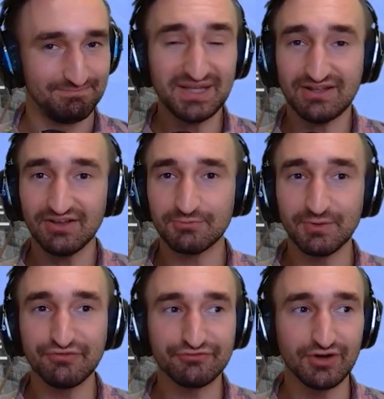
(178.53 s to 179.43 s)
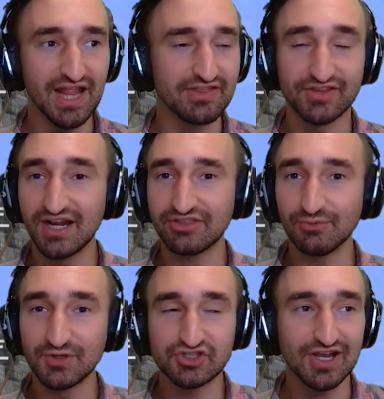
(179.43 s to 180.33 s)
Because we're friends and I,
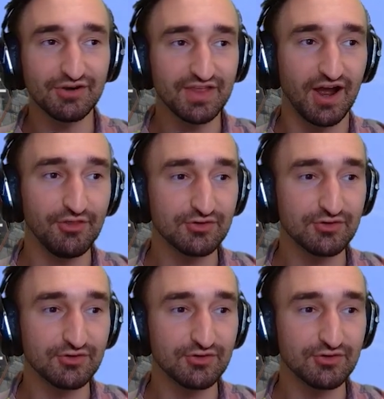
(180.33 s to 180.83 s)
we share the other